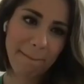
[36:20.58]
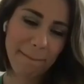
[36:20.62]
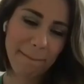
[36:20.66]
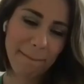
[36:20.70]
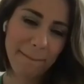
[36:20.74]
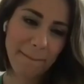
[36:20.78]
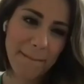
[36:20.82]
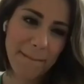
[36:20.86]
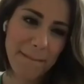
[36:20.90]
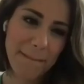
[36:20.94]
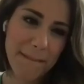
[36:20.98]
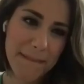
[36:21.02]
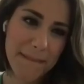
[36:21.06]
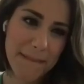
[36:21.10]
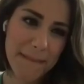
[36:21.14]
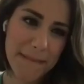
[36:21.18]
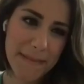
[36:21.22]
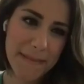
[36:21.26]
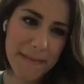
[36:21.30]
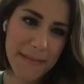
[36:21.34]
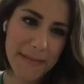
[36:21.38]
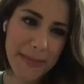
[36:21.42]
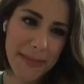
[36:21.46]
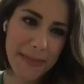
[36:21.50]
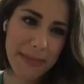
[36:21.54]

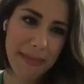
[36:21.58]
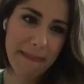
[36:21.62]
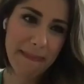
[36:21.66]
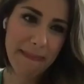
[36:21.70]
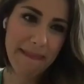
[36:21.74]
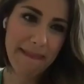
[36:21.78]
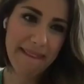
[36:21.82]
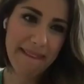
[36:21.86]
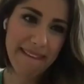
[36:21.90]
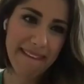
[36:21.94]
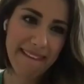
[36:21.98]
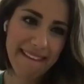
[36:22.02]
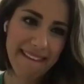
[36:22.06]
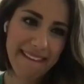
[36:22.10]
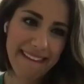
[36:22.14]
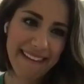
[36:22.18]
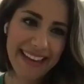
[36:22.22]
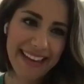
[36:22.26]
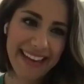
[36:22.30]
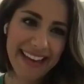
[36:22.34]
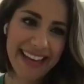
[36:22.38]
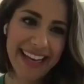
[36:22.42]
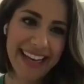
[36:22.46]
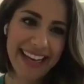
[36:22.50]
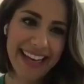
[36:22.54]

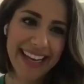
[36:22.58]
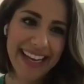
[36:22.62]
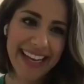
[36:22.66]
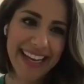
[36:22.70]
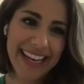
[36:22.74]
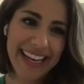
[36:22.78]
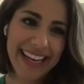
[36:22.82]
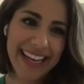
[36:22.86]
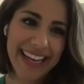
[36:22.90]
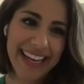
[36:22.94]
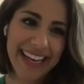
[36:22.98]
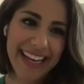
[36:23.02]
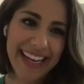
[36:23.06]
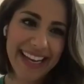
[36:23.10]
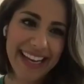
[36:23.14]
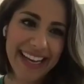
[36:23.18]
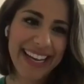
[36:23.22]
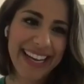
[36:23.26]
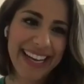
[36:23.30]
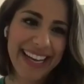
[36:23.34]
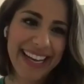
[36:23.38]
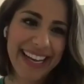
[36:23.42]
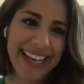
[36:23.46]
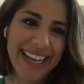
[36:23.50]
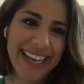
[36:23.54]

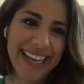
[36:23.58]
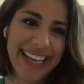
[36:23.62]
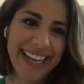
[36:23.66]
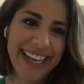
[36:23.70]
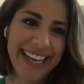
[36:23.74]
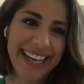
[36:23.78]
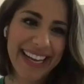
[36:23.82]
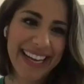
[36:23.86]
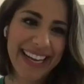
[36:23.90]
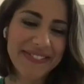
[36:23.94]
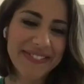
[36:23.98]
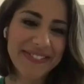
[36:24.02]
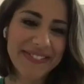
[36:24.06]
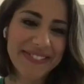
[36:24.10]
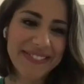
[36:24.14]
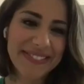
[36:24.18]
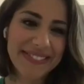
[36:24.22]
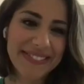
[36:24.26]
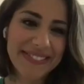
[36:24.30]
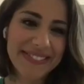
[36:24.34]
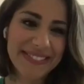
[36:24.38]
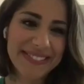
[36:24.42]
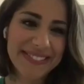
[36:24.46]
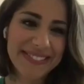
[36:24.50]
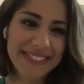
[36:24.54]

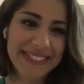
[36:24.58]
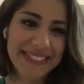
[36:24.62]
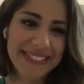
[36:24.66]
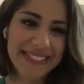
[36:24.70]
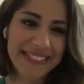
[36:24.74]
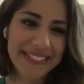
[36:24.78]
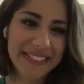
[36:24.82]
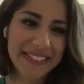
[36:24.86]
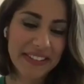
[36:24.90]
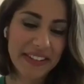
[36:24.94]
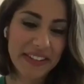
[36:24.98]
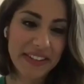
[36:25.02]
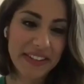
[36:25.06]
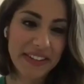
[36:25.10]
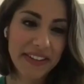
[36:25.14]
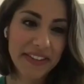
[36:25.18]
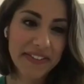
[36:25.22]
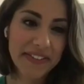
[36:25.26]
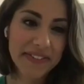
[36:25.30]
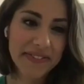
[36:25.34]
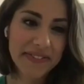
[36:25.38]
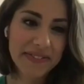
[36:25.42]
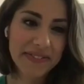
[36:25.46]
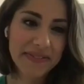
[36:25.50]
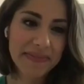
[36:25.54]

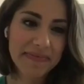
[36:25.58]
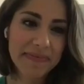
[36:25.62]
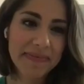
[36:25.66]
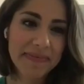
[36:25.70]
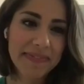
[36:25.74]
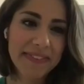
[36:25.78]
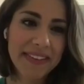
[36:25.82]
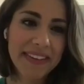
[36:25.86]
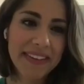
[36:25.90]
[no speech]